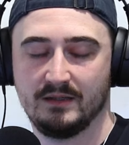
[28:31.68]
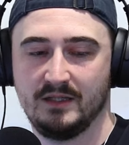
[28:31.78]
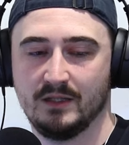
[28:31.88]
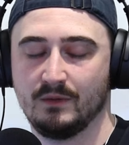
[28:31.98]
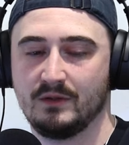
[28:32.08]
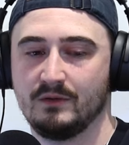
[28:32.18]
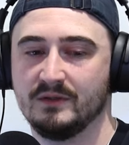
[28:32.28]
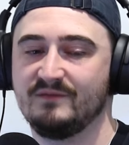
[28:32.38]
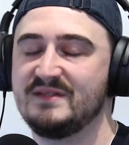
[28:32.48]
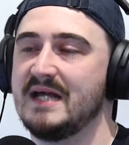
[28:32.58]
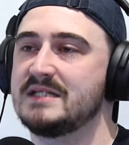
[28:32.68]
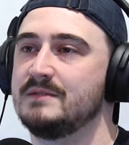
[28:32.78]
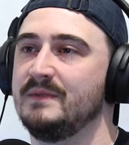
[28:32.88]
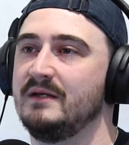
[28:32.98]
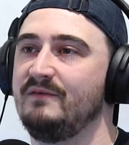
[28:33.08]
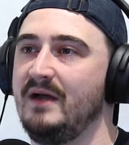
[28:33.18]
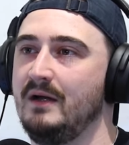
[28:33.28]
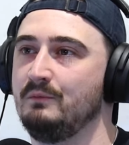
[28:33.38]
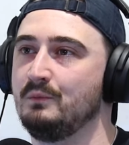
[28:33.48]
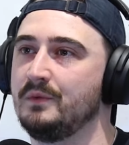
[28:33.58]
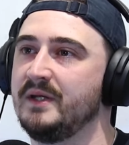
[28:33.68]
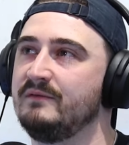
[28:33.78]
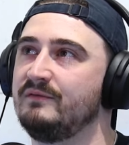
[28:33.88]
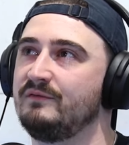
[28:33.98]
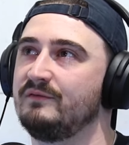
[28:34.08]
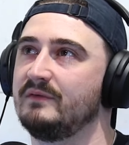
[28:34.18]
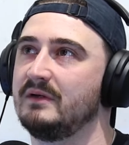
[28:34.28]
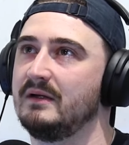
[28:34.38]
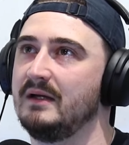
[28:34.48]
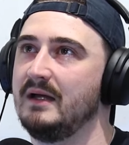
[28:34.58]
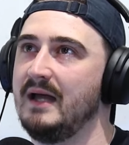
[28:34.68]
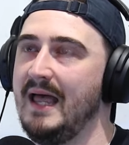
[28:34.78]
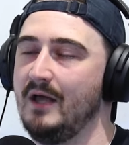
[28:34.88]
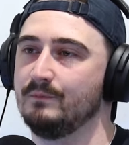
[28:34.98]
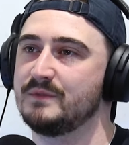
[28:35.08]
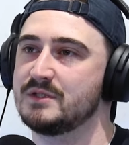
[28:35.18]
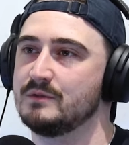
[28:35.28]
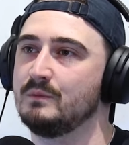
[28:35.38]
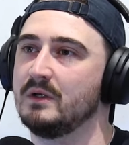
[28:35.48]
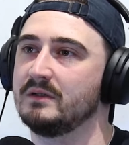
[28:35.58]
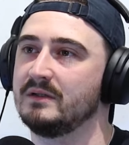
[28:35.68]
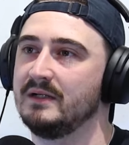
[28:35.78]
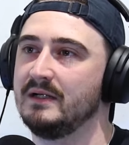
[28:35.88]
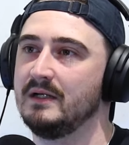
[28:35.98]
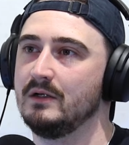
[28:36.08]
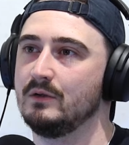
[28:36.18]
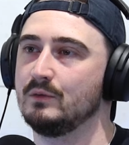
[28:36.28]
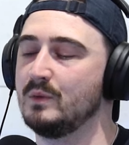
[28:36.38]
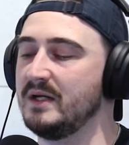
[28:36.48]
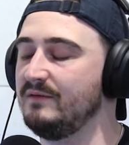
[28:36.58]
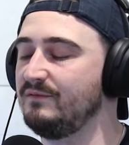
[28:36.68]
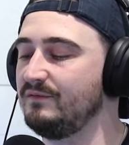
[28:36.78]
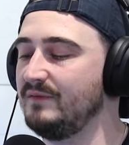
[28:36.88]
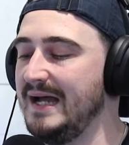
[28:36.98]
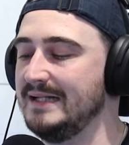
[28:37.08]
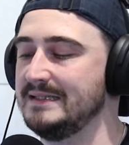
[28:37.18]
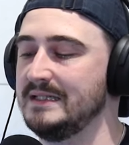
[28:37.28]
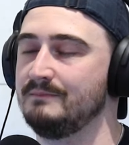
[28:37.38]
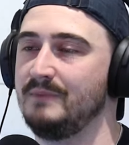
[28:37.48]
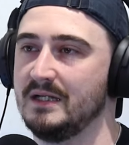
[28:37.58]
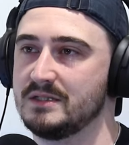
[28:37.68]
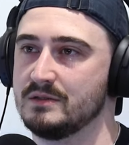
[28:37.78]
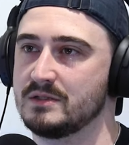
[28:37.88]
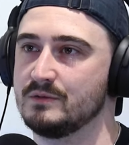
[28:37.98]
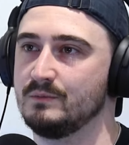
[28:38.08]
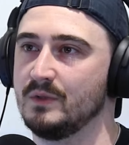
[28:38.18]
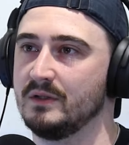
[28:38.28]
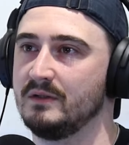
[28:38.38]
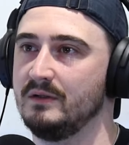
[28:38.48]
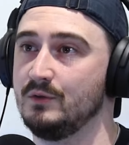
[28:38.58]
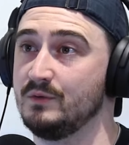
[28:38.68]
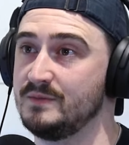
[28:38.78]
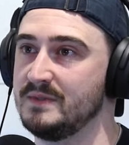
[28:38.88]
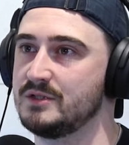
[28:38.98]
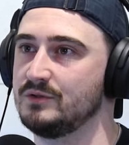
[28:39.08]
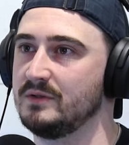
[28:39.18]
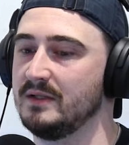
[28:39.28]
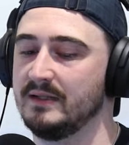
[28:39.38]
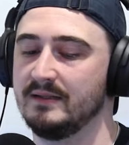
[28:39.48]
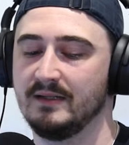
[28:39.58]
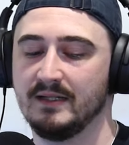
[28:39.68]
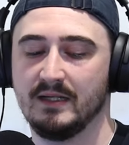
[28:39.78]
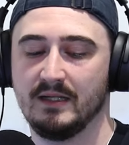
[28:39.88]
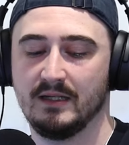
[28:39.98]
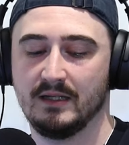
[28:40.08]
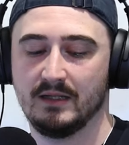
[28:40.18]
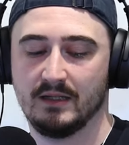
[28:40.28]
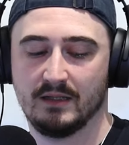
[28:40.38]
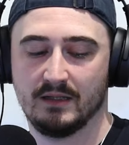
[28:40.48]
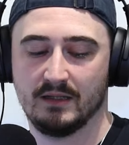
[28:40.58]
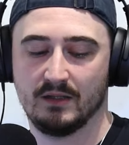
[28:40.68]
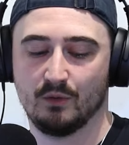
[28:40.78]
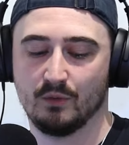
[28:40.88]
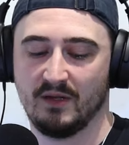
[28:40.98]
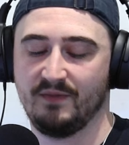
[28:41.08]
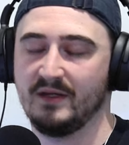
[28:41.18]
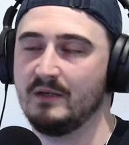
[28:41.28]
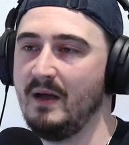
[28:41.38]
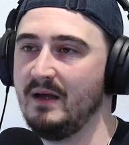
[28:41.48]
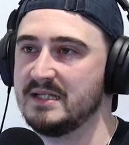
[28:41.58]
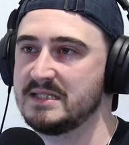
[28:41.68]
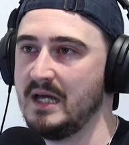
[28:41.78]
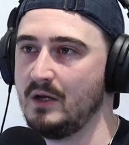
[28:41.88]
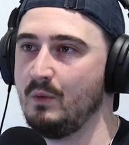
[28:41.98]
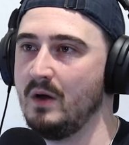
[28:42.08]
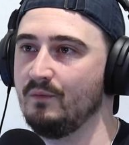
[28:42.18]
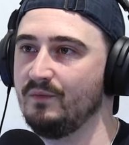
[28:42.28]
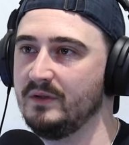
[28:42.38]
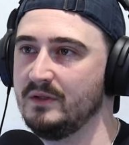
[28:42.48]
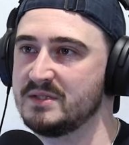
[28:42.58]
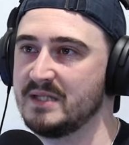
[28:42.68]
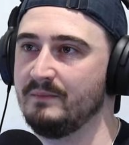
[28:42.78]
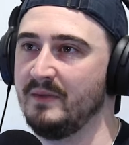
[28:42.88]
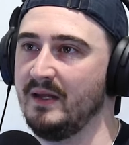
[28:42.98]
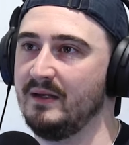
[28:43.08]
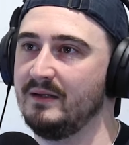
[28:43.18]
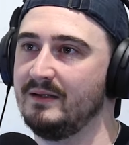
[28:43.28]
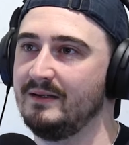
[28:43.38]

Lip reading: you know, a kind of testament of how we've helped someone or we've had an impact on someone who has been struggling, all I think about is that quote that you sent me.